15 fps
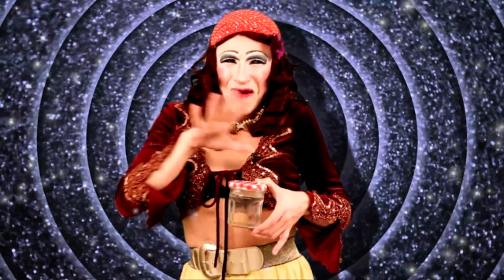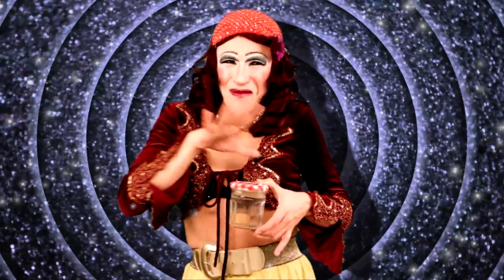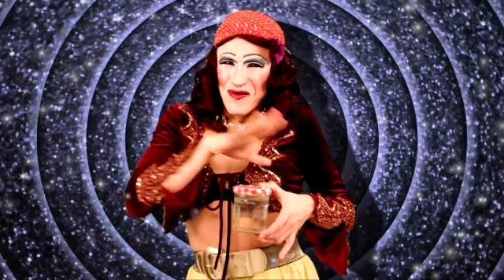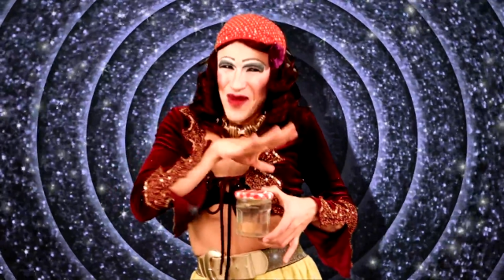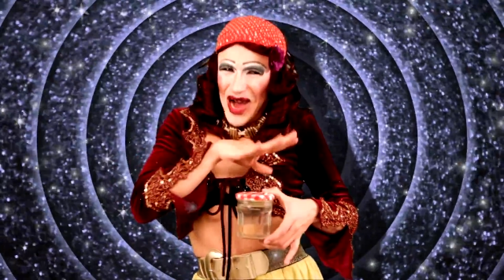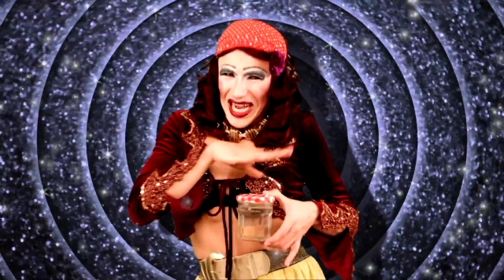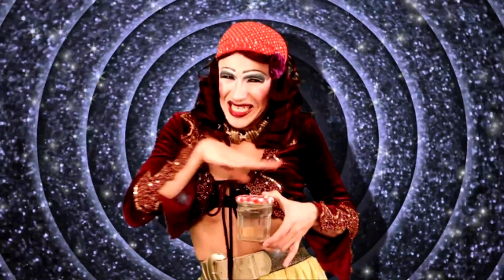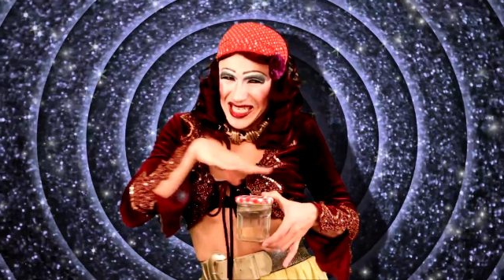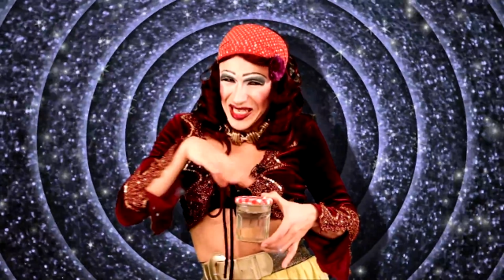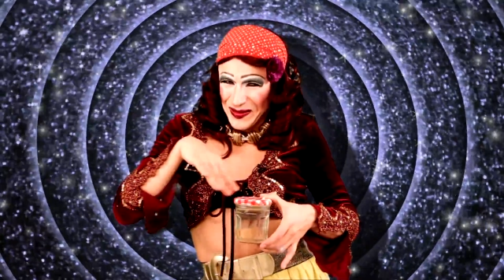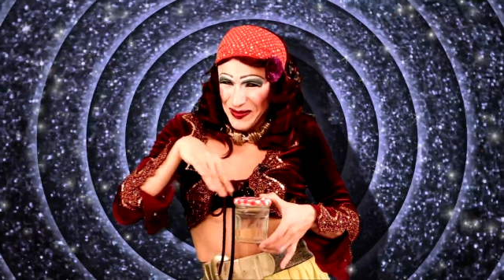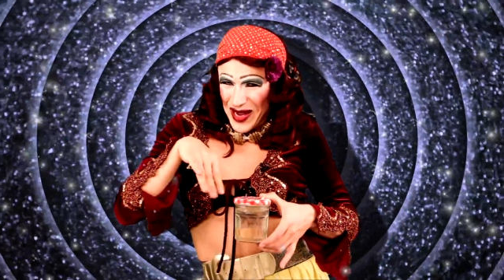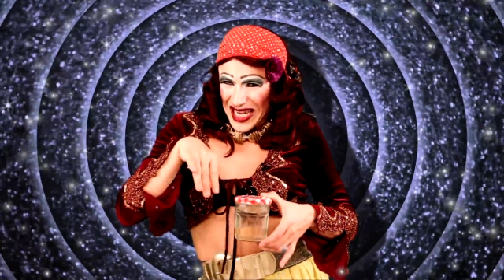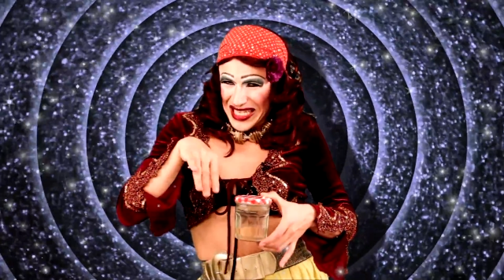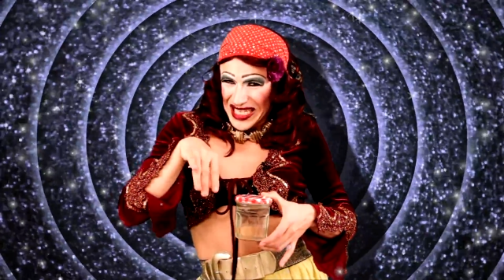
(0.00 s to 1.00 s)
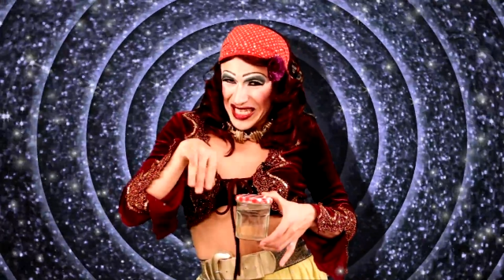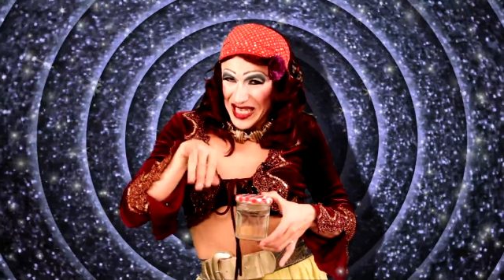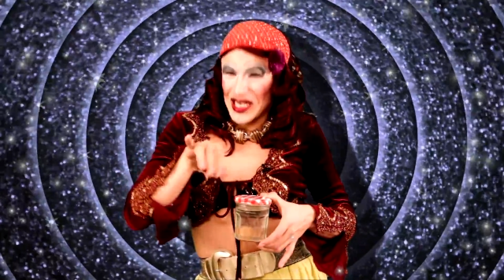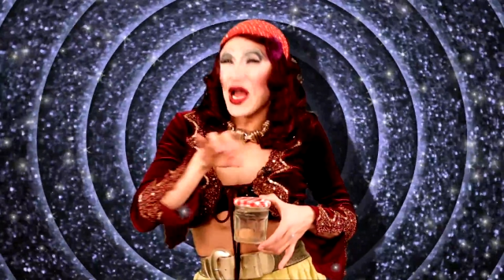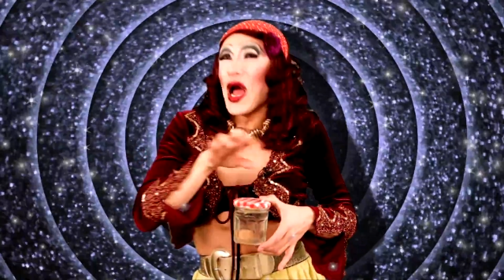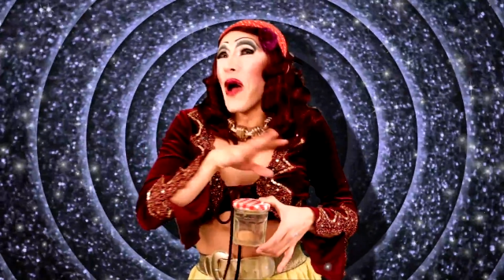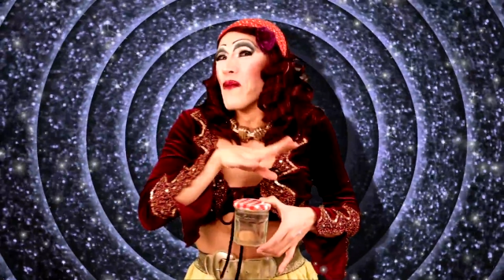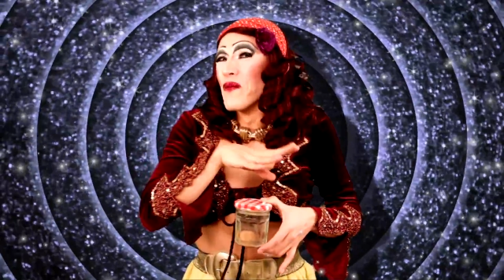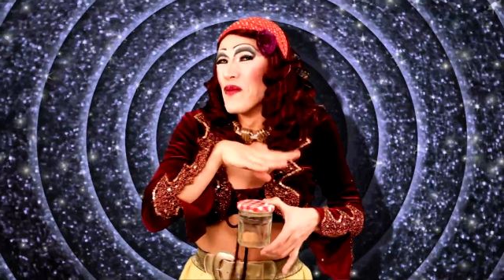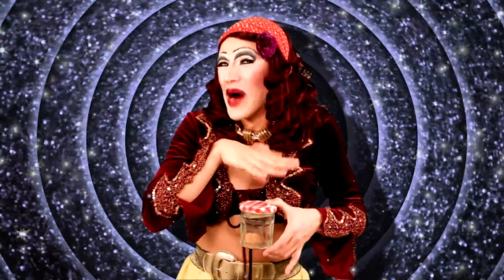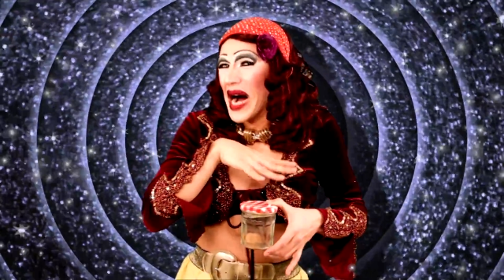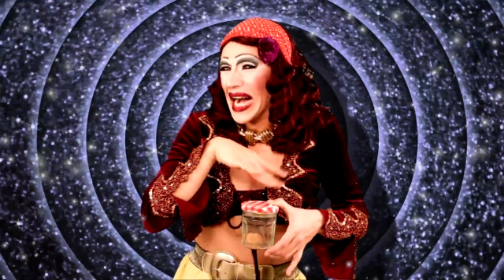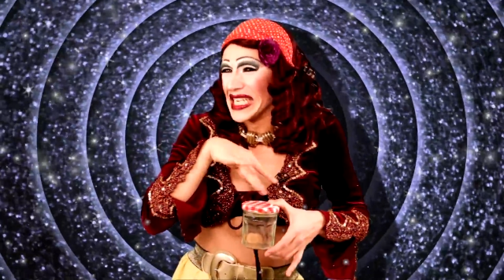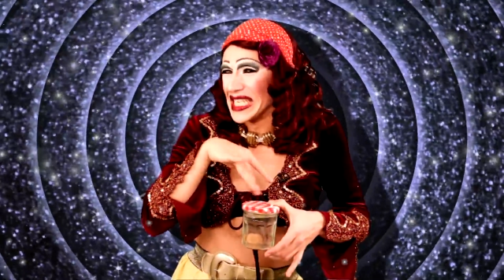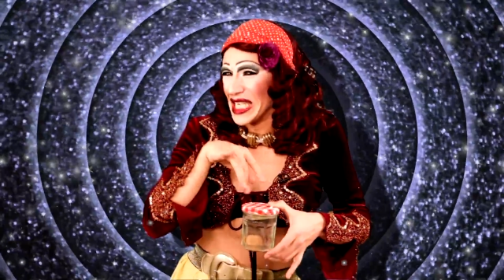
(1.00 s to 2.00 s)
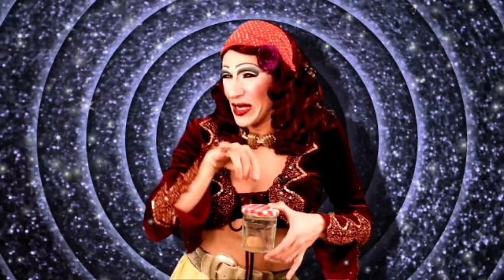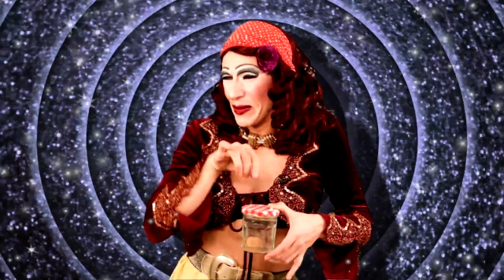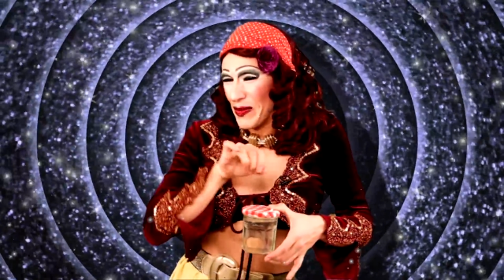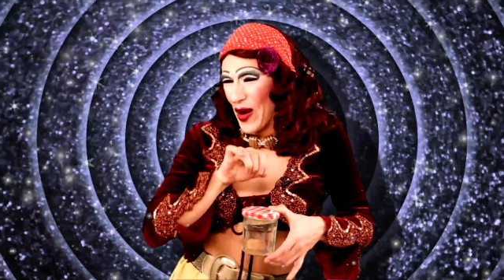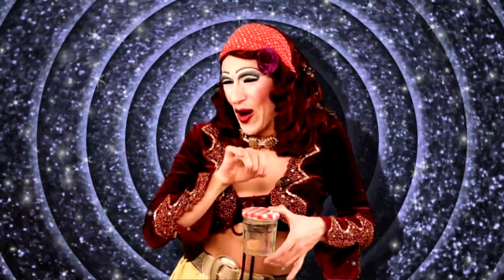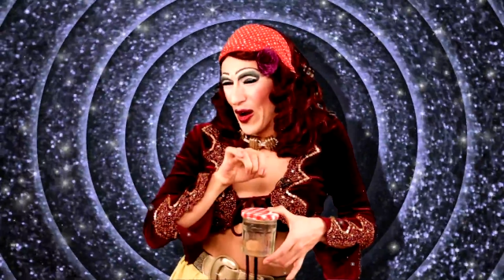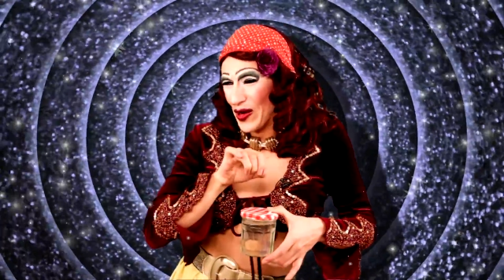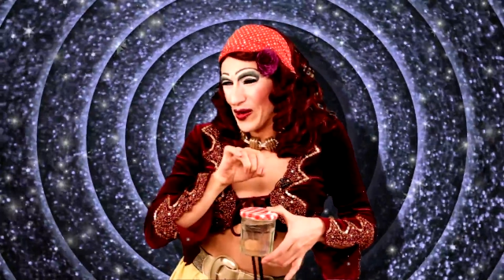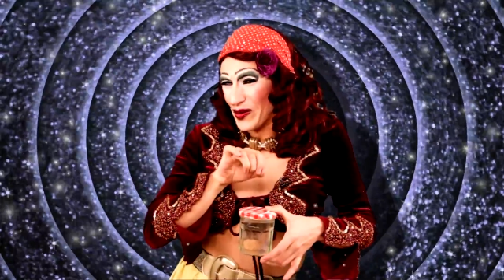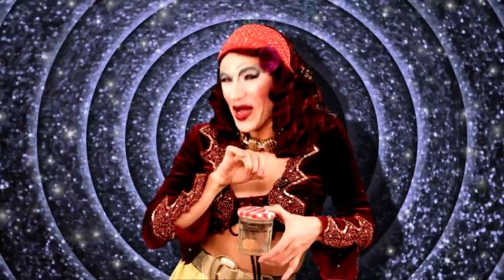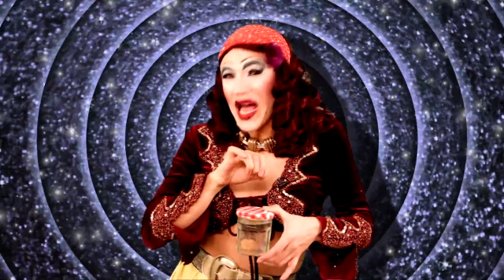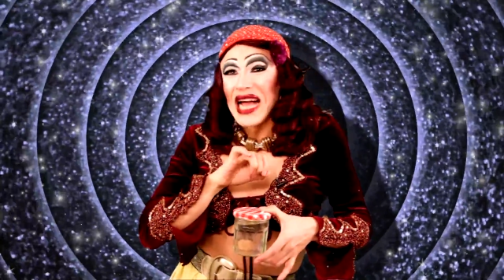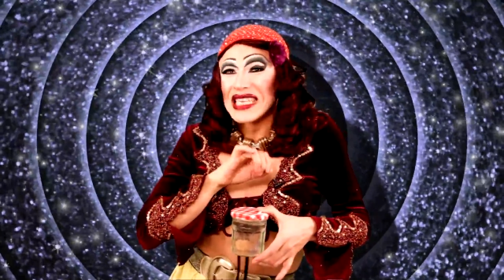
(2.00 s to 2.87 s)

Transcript: magic, magic, magic ball.